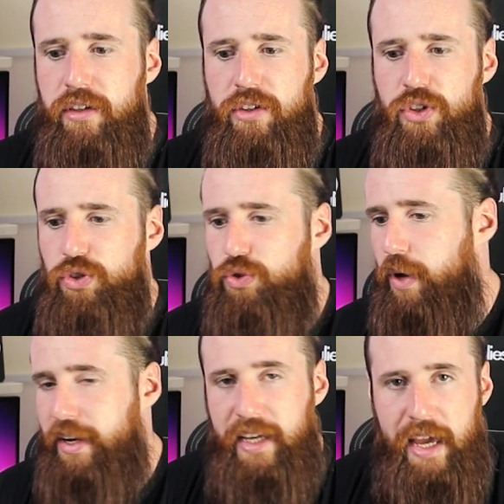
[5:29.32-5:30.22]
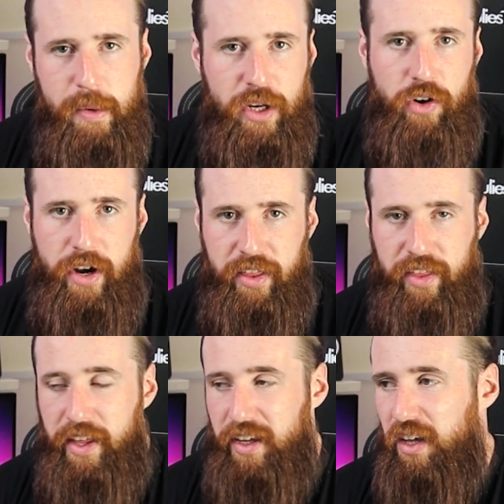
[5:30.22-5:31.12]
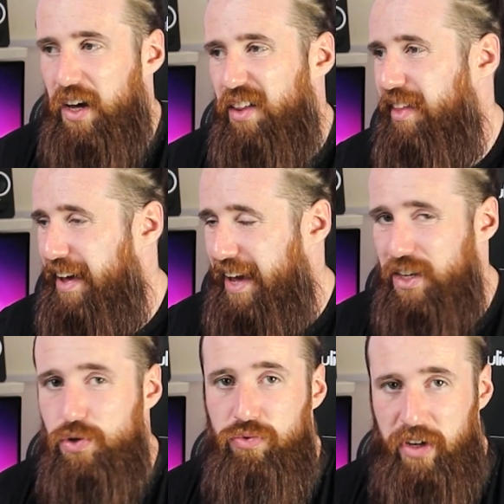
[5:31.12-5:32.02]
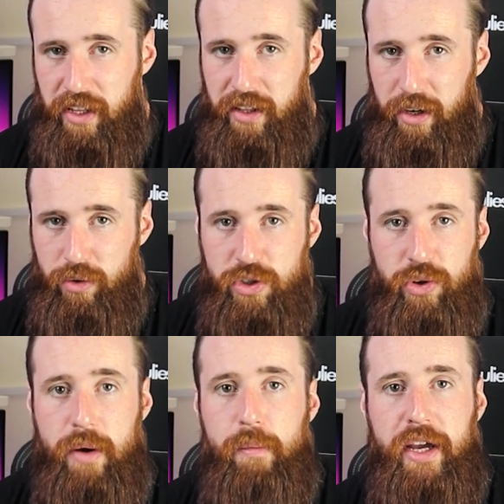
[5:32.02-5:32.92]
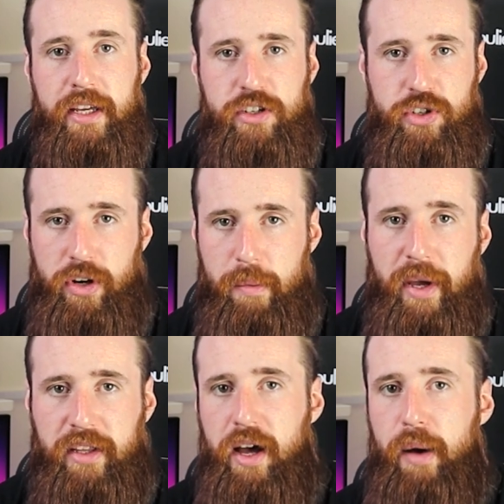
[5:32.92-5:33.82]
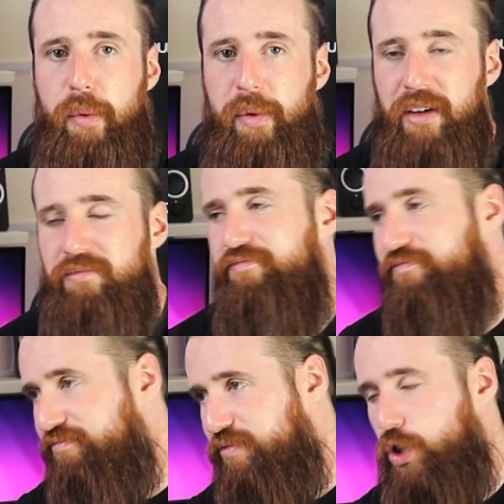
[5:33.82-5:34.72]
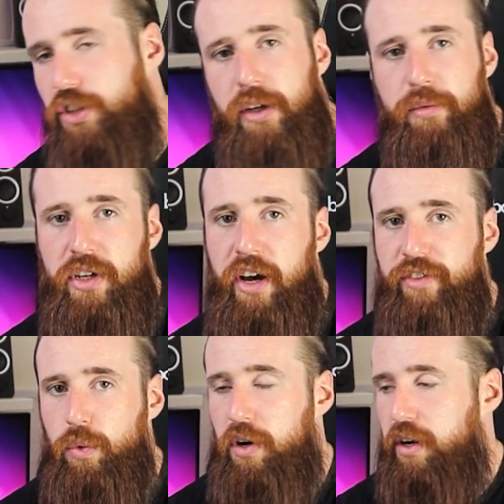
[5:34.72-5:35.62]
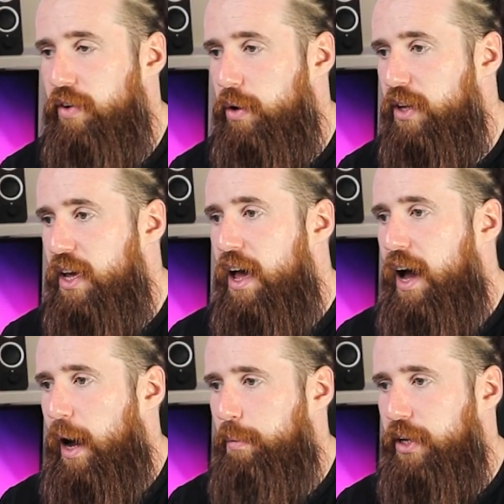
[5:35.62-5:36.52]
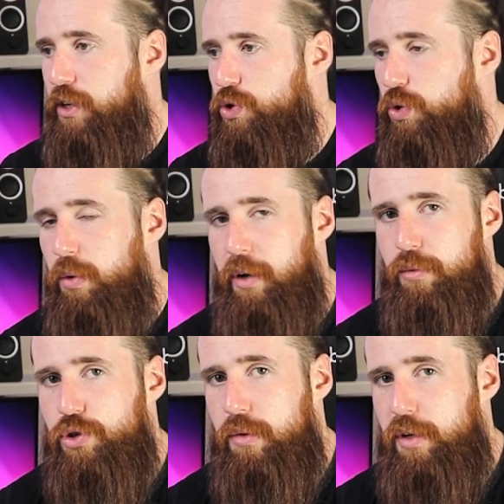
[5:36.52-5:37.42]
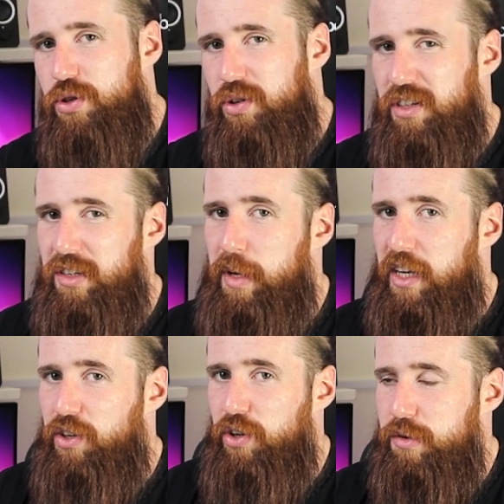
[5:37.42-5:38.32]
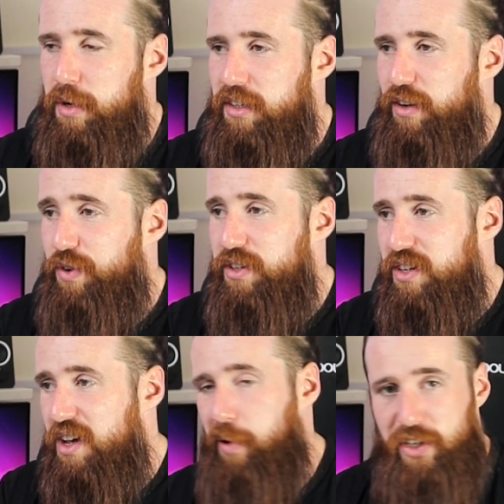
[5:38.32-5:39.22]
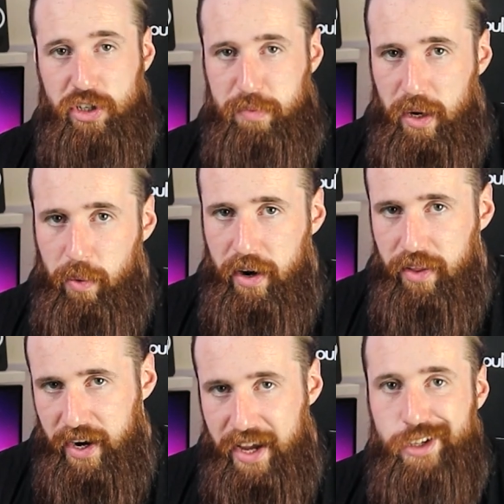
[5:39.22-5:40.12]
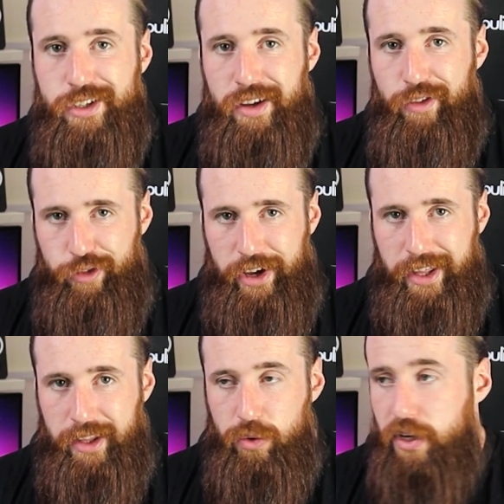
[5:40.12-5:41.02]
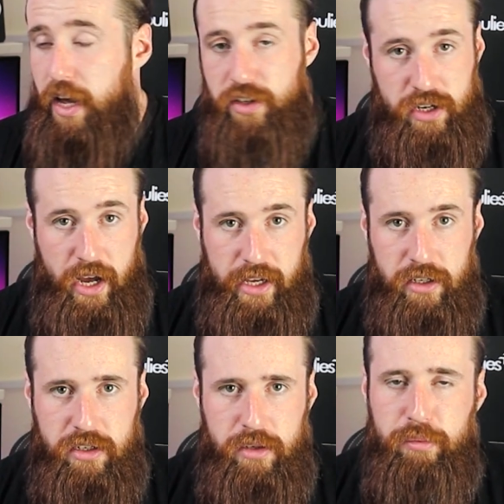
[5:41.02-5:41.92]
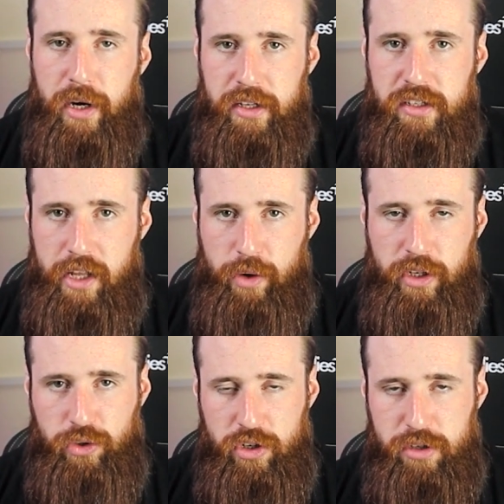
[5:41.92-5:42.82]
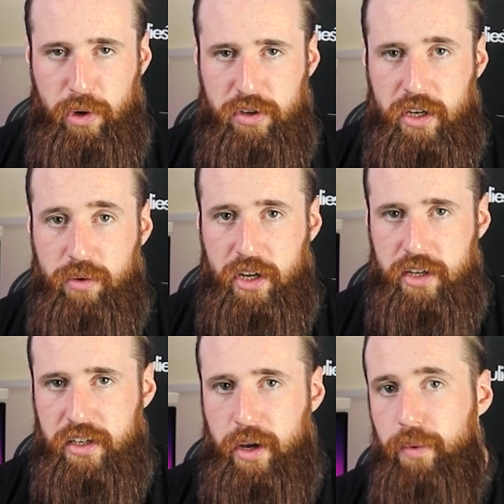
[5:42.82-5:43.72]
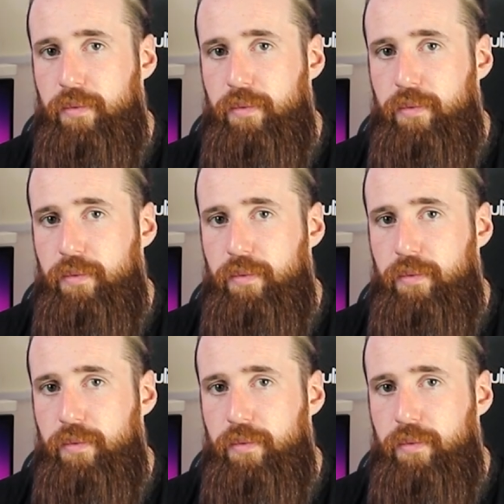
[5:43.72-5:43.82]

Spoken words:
you do any gaming or anything like that, it is really loud, so your mic is going to pick that up a bit. Just something you have to work around. I play controller when I'm streaming, so it doesn't make a huge amount of difference, but just be aware that it is very loud. It's nice, but it's loud. I'll do a small sound test now.